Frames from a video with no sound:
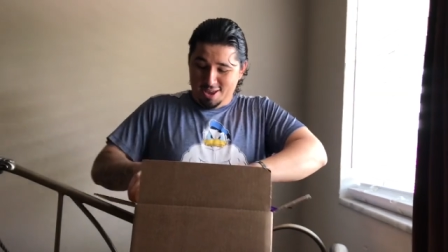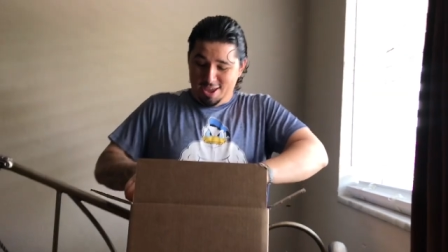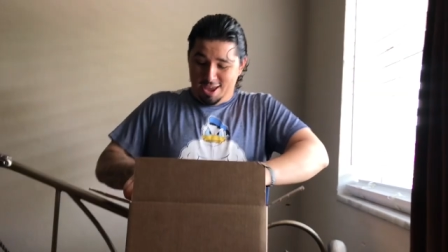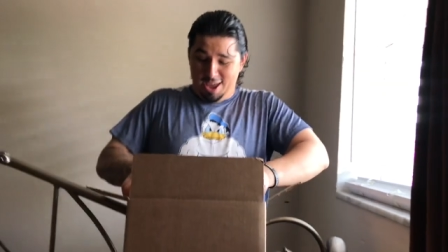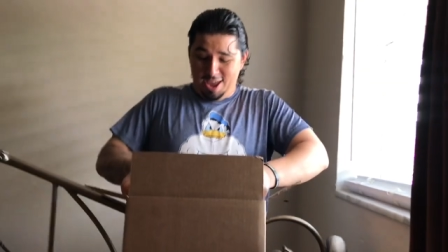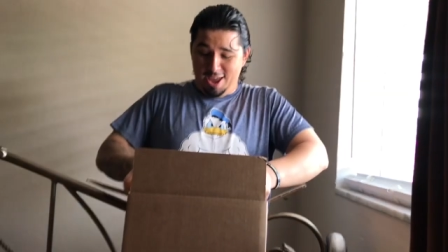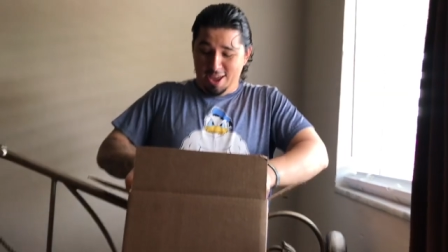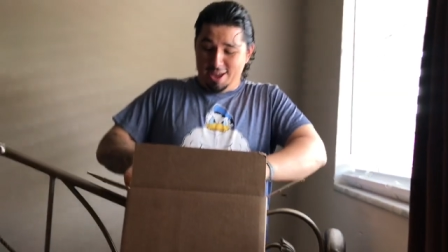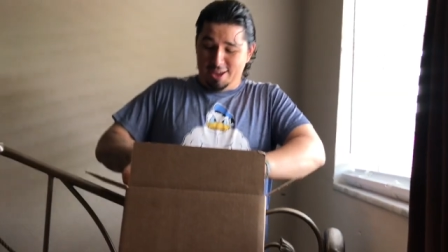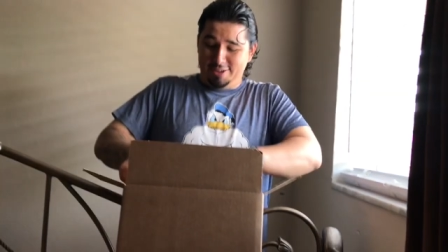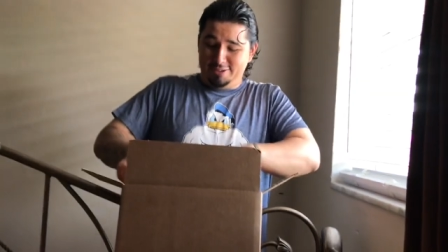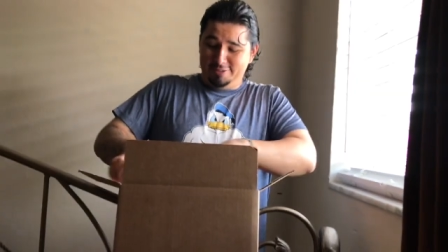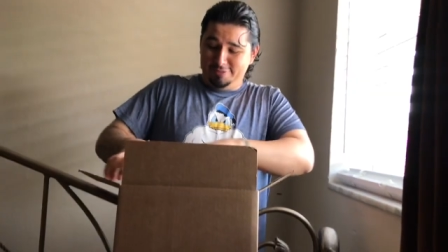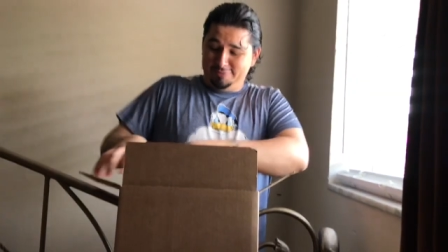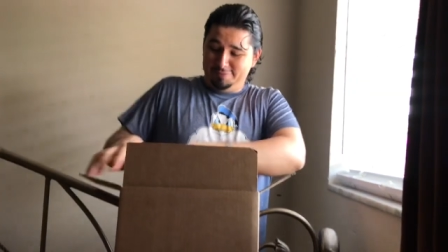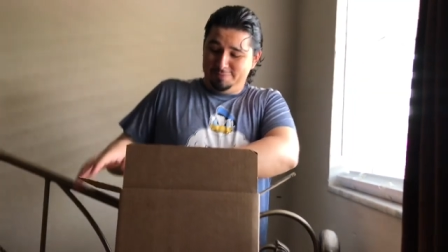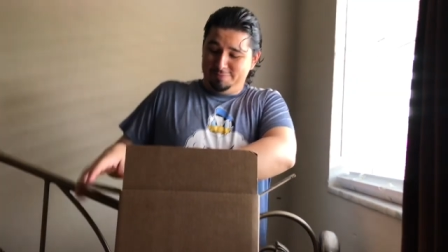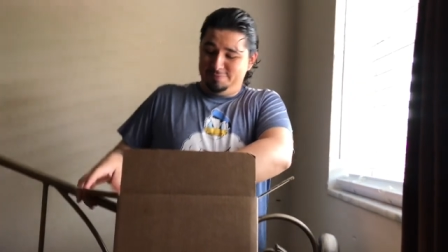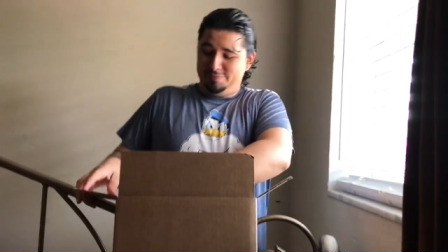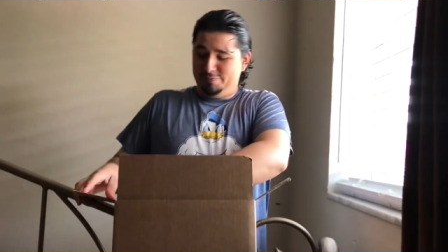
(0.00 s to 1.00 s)
And
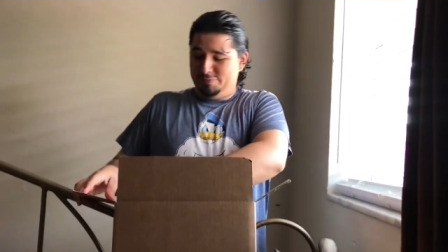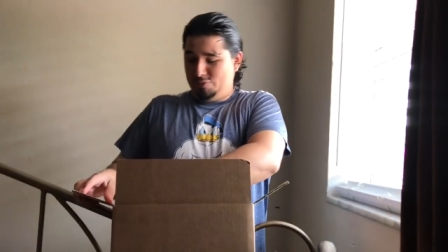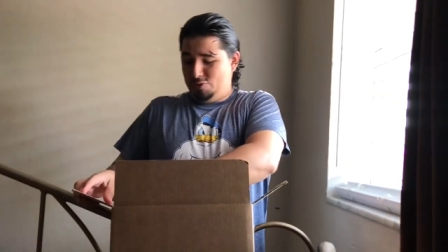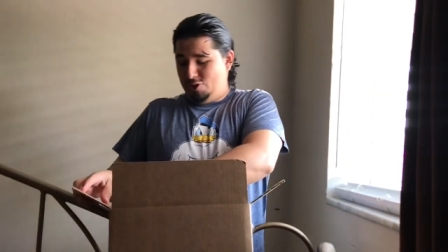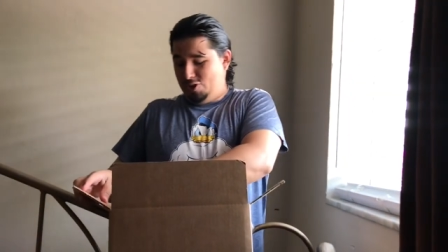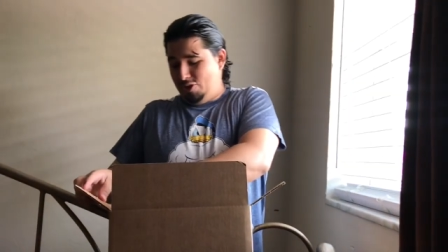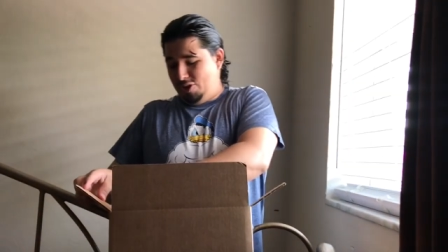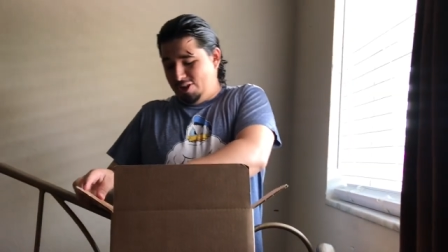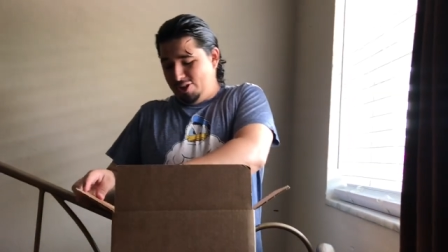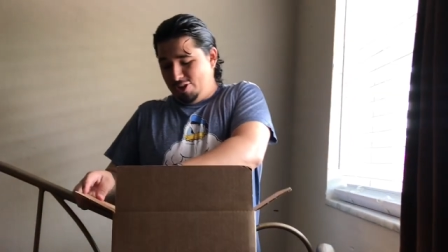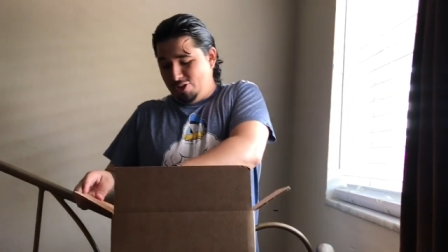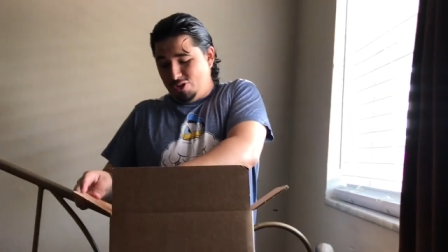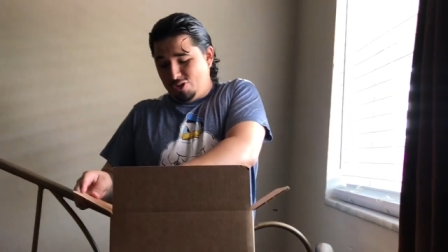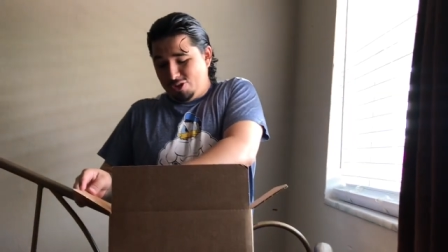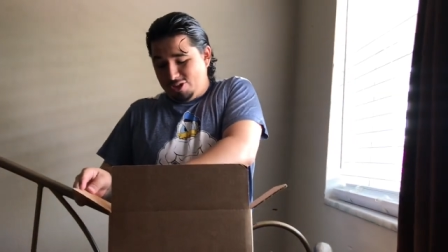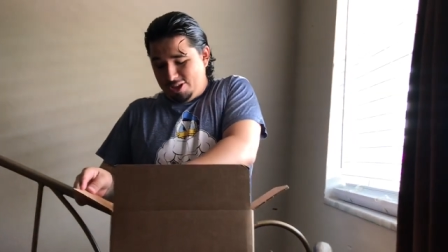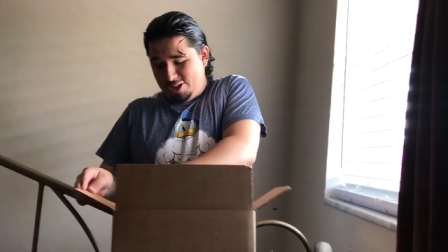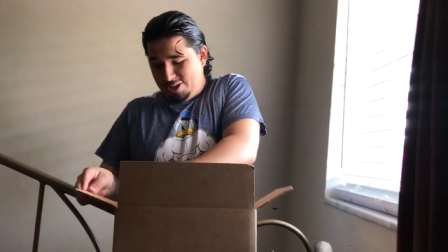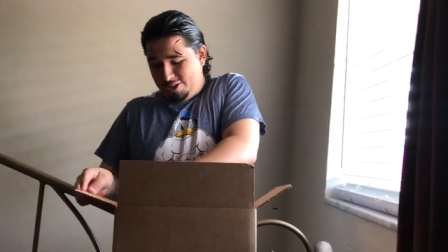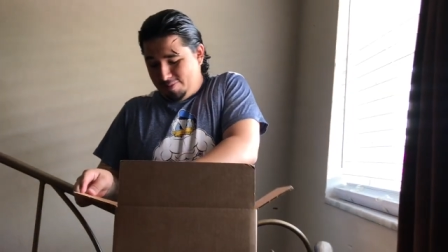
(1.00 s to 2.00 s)
when you're eating your
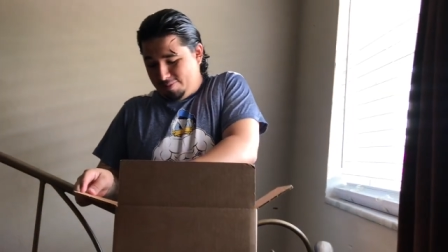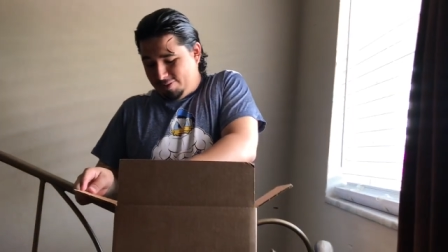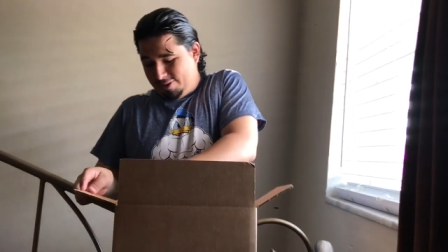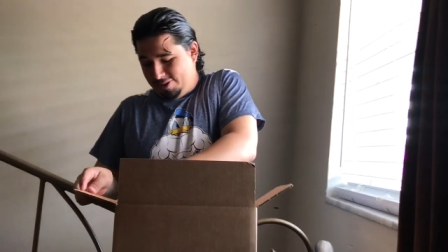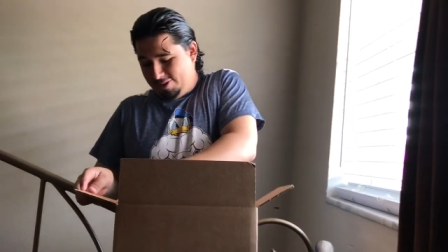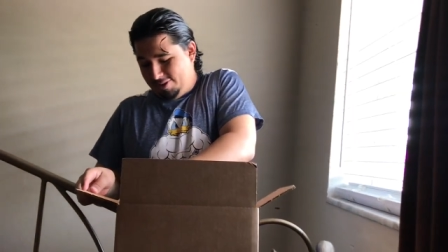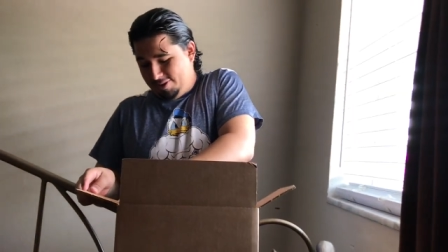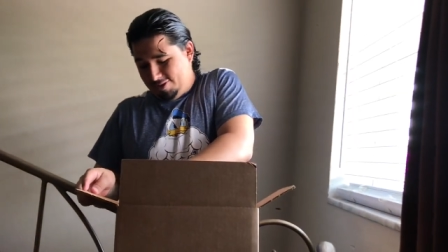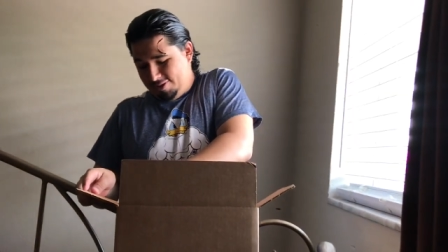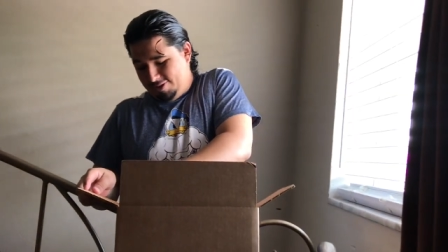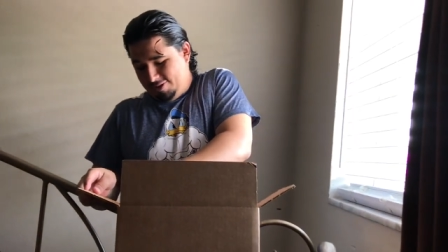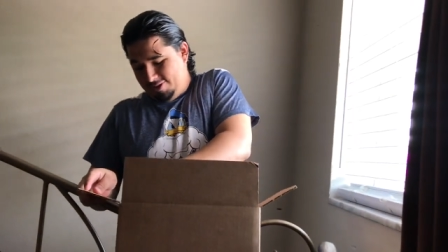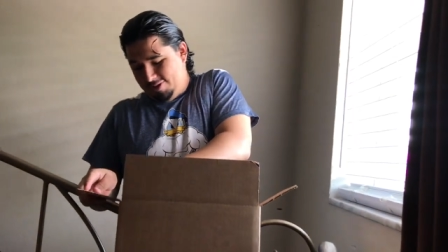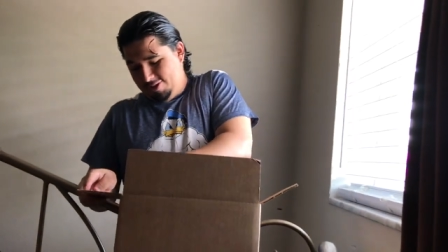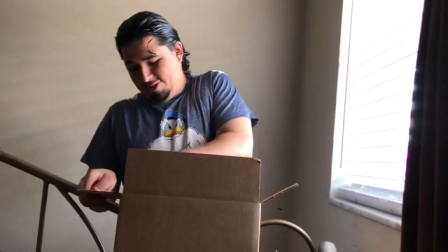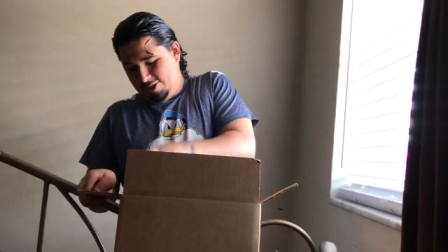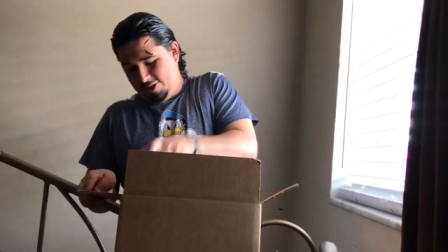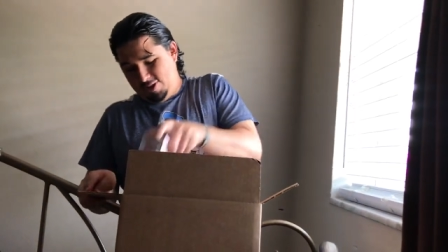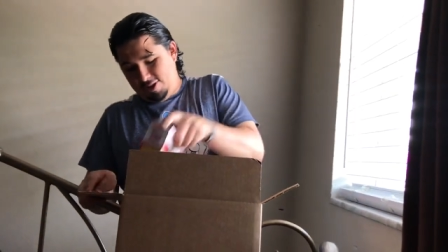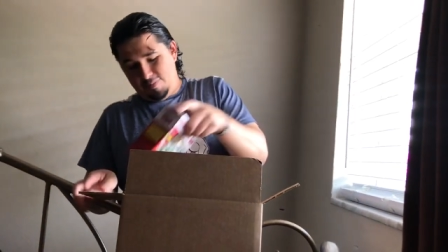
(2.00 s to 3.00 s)
chips,
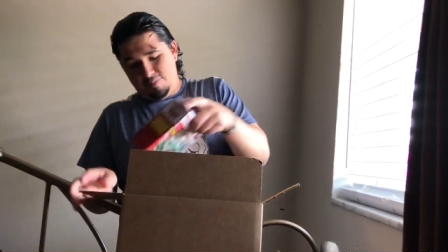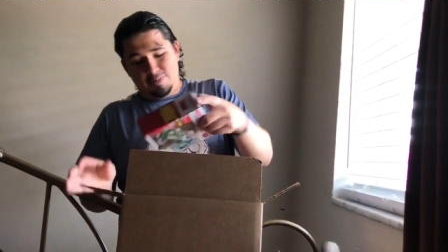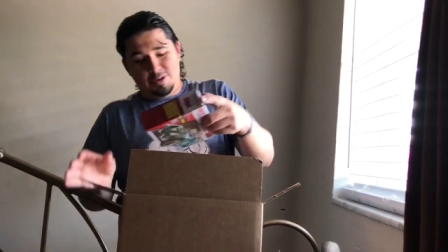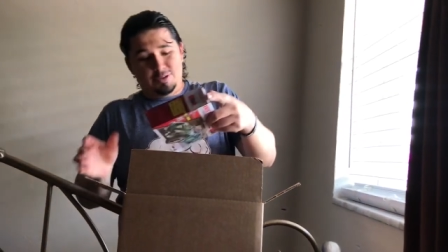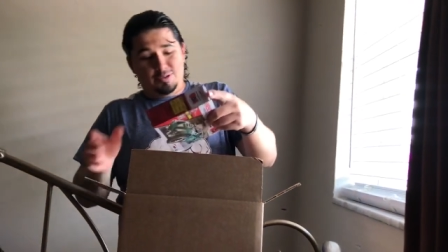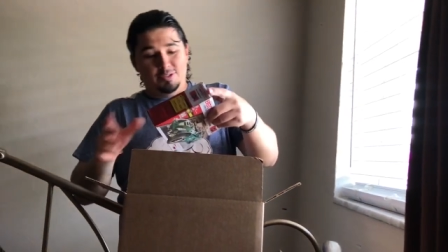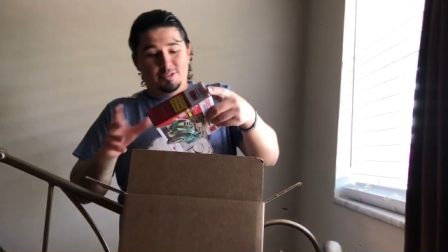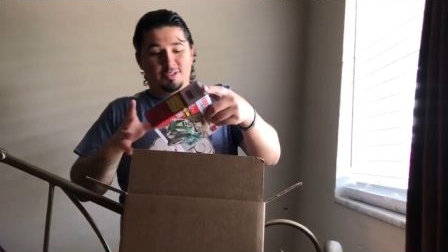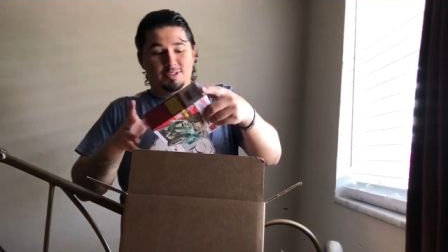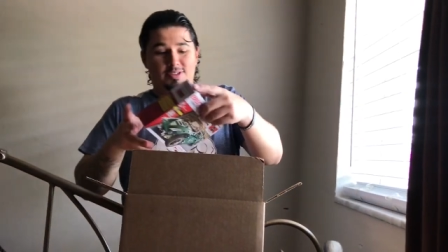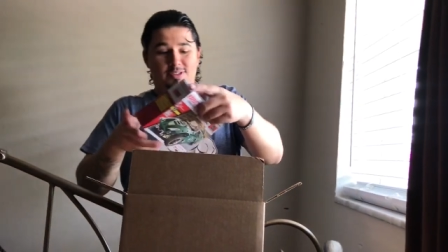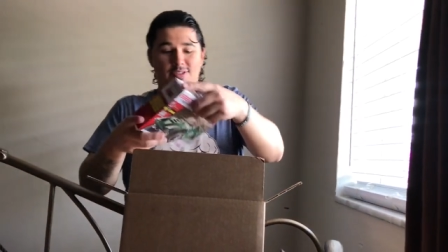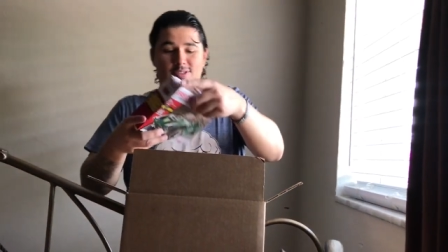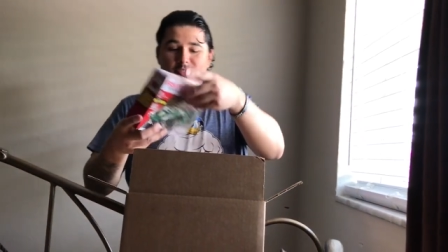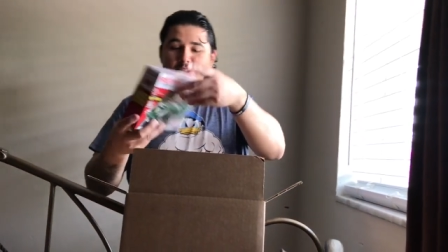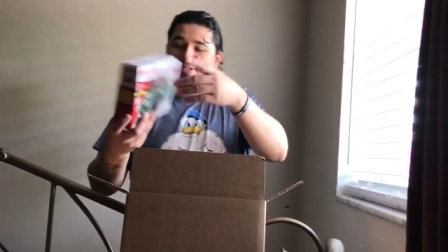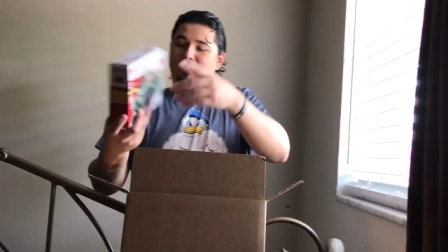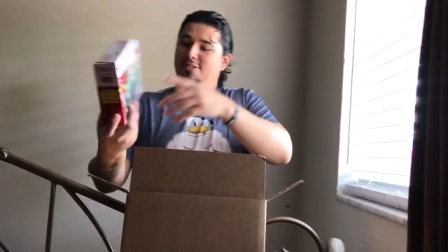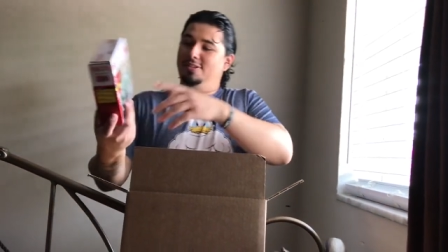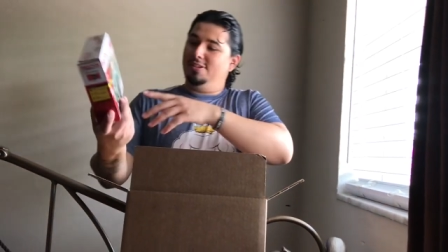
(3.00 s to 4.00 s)
you can build
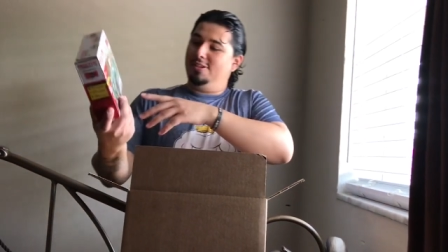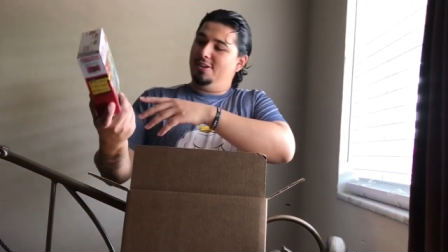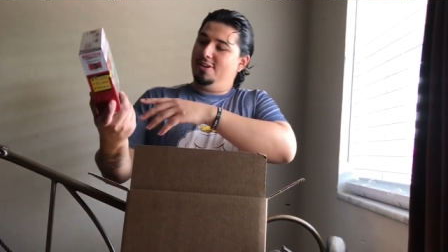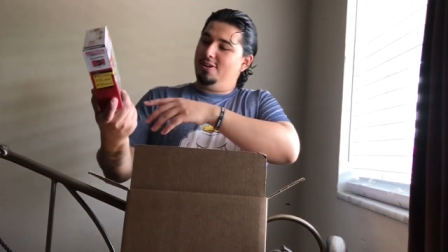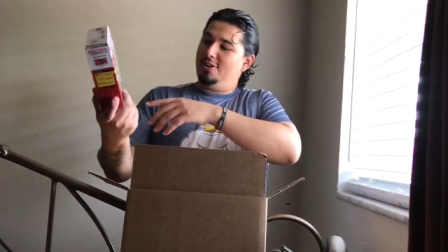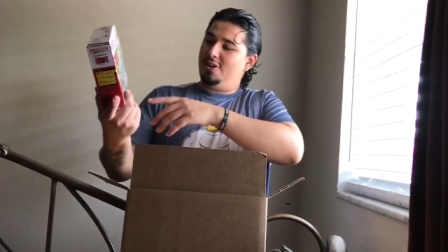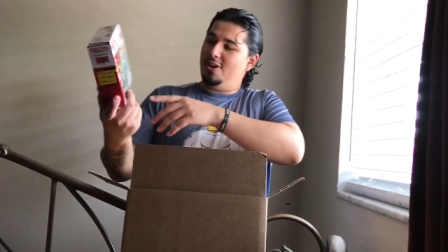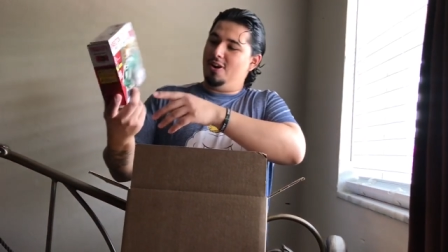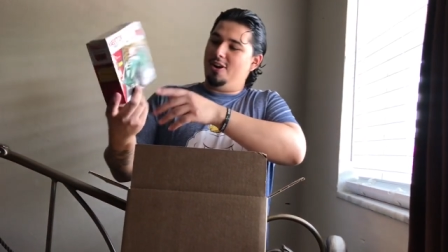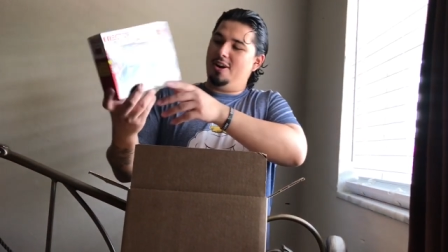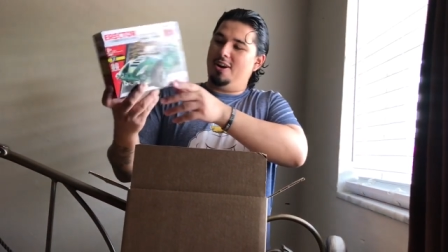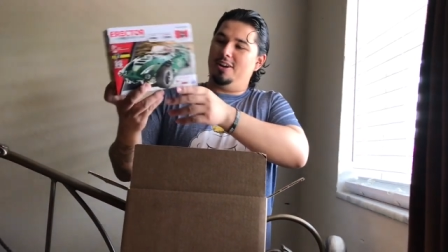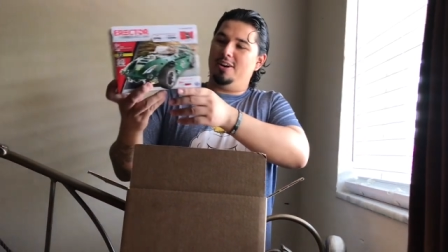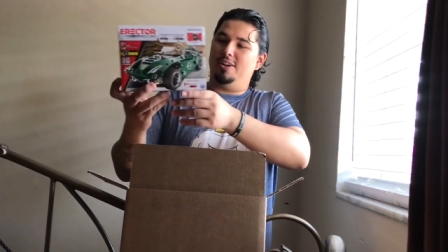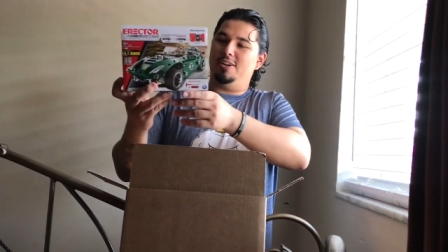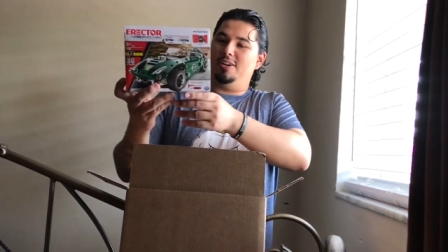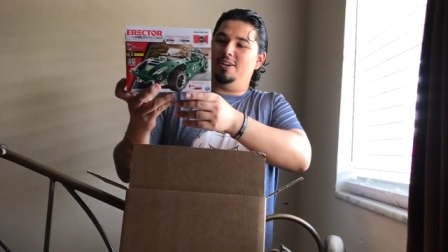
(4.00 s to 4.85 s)
a car.